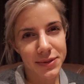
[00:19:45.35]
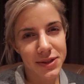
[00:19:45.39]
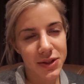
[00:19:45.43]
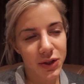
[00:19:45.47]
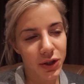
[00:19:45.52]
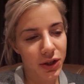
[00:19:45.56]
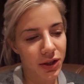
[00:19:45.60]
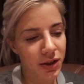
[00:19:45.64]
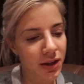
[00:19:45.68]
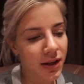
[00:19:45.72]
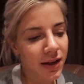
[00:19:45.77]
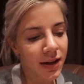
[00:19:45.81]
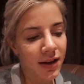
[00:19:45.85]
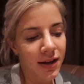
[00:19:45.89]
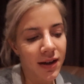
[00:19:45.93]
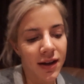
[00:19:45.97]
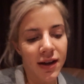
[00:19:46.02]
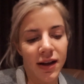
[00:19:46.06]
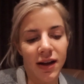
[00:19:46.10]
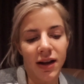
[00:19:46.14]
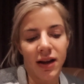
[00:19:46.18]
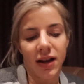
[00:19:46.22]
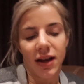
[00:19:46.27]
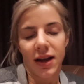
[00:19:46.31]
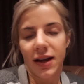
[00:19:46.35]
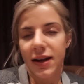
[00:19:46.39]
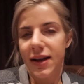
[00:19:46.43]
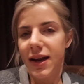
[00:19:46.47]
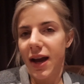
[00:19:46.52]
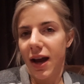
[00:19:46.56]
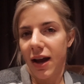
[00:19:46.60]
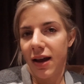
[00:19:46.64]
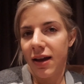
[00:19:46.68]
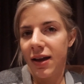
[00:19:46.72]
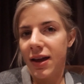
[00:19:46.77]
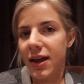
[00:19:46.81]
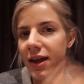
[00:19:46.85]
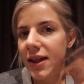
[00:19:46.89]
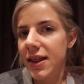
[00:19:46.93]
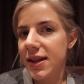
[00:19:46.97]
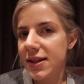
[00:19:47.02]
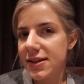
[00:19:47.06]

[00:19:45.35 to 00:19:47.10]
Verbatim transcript: So yeah,